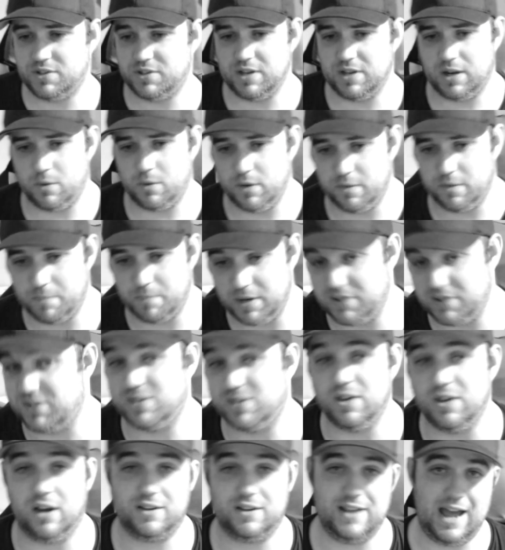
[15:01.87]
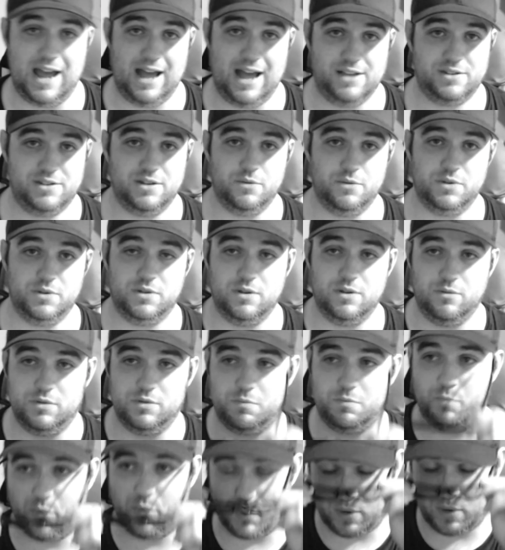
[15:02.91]
sick with, but it sucked ass. It was it was
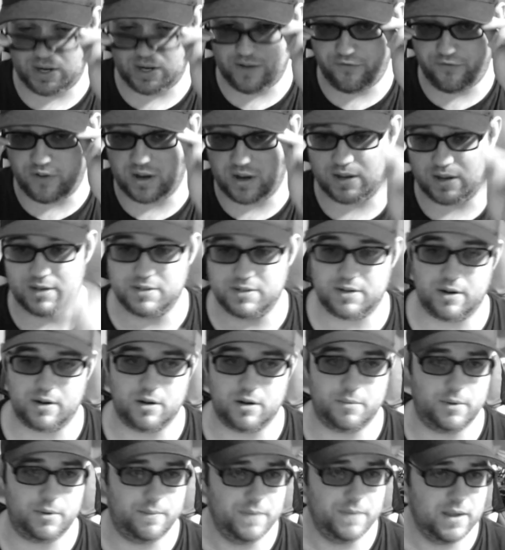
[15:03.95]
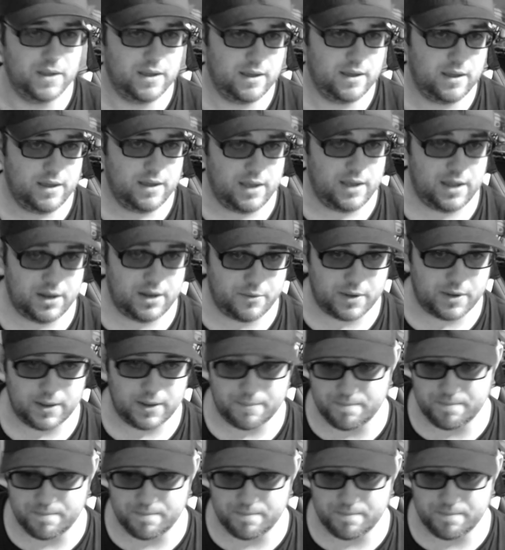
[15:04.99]
pretty fucking terrible. Anyway,